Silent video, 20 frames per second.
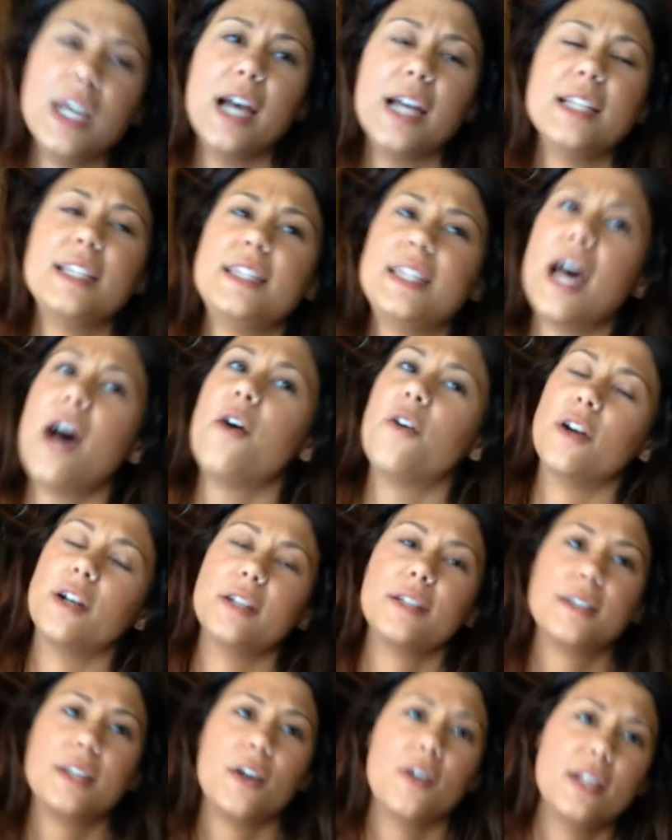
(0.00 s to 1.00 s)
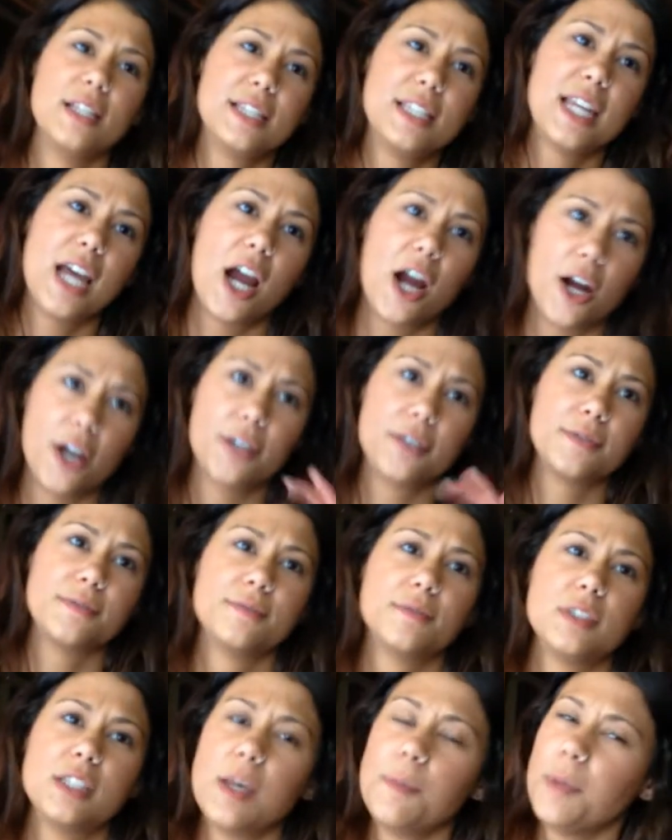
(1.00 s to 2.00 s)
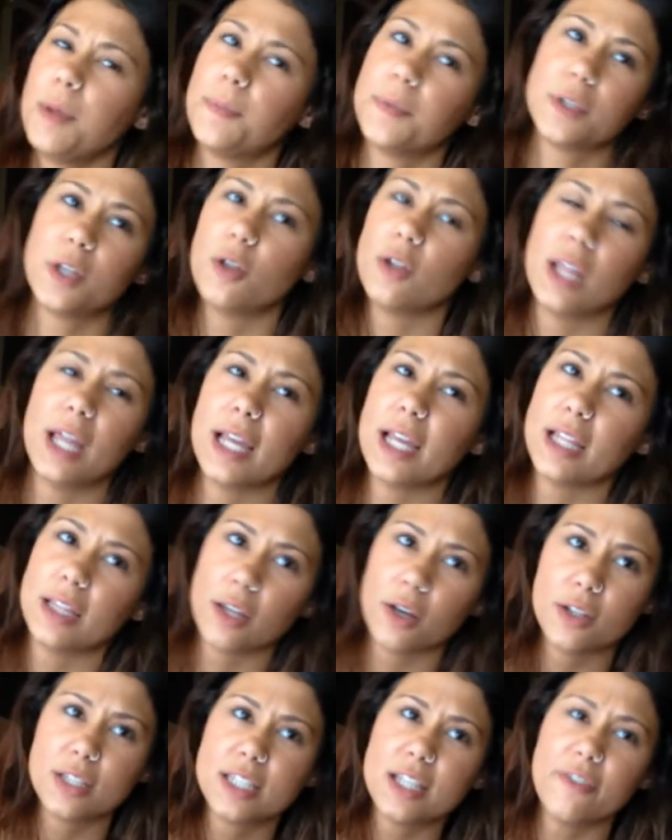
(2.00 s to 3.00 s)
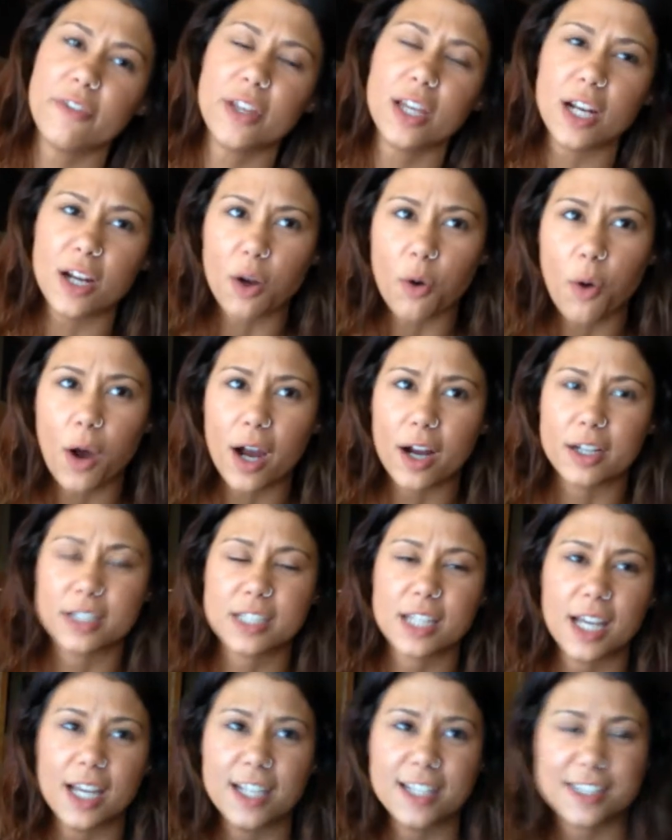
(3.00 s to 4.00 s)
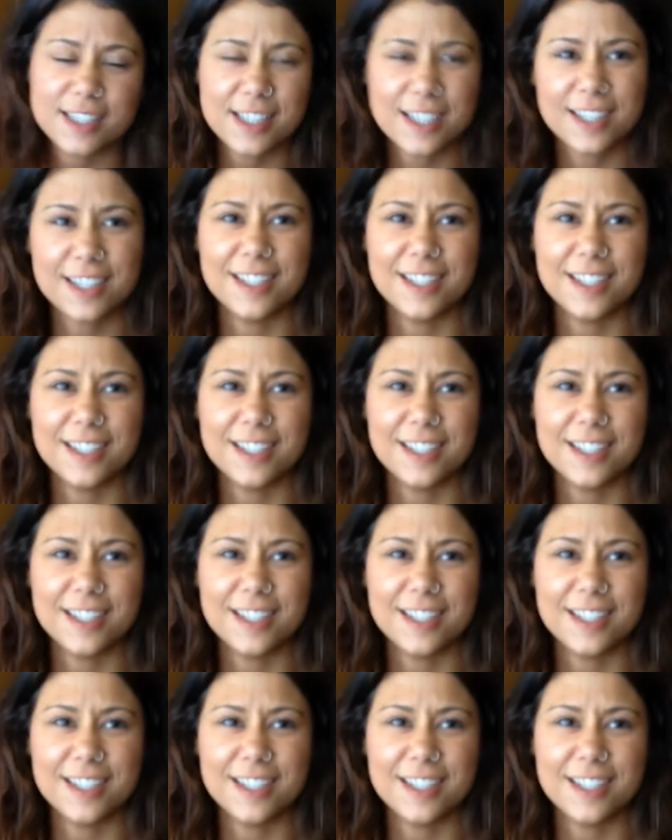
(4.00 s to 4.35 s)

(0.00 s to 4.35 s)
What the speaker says: Yeah, it's sour, so it's tart. Some people don't like it, though. It's definitely an acquired taste.